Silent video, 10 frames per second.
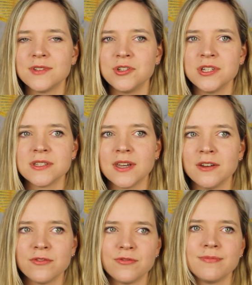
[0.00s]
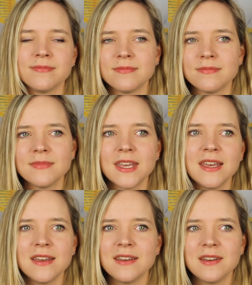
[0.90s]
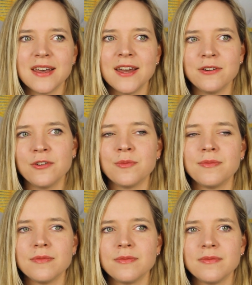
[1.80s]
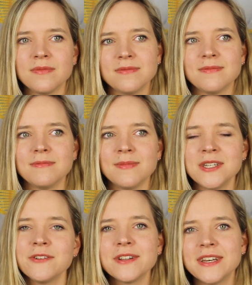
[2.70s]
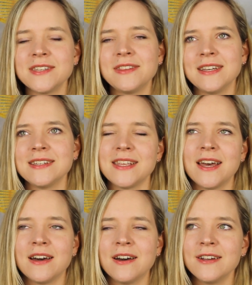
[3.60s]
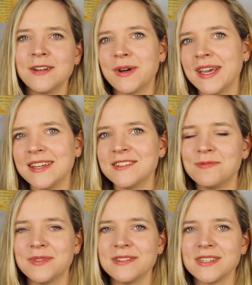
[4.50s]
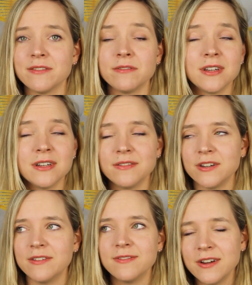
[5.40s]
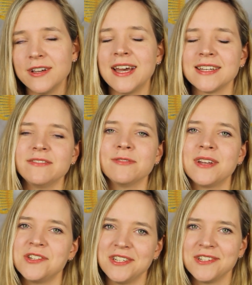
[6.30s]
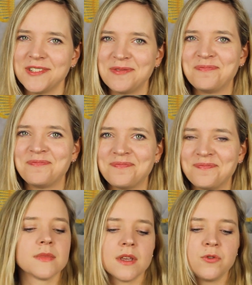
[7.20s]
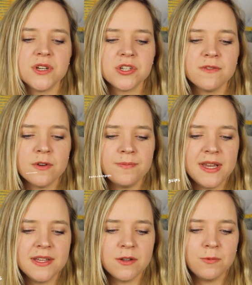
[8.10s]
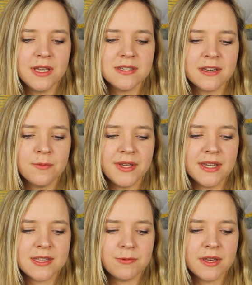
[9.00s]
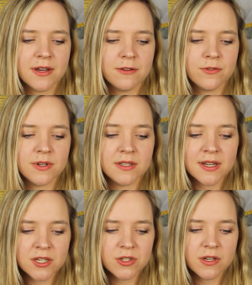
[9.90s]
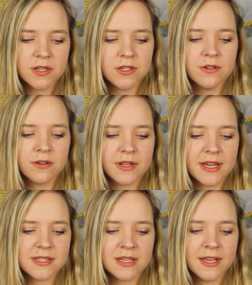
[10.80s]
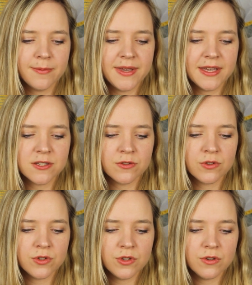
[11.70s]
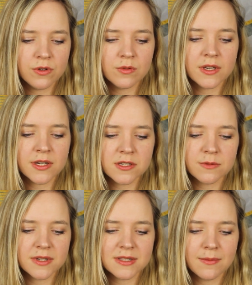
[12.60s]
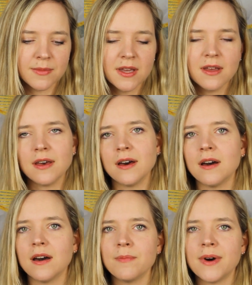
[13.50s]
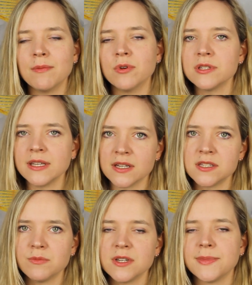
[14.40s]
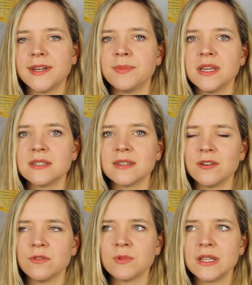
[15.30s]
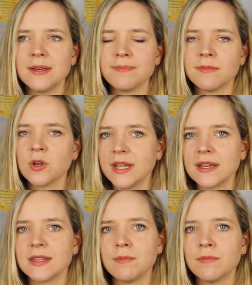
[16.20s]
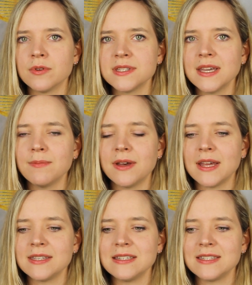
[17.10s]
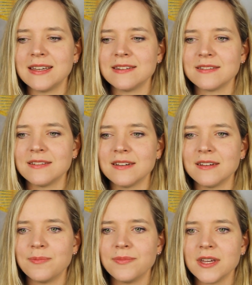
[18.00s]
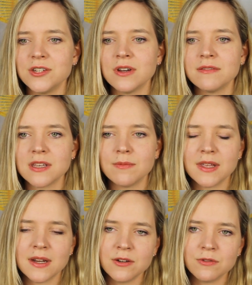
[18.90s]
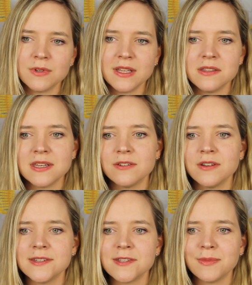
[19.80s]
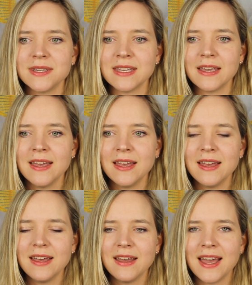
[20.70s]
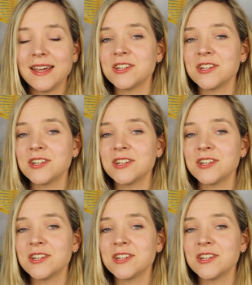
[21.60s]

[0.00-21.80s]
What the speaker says: to just kind of, I don't know, materialize the things that are in my head, because I have a very, very, very active imagination. A question from Painted Wings LPS that we kind of already touched on. Do you collect any LPS or do you only customize them? I mostly customize my LPS. I don't really collect them per se, but as I said, I do have some that I don't really intend on customizing. And I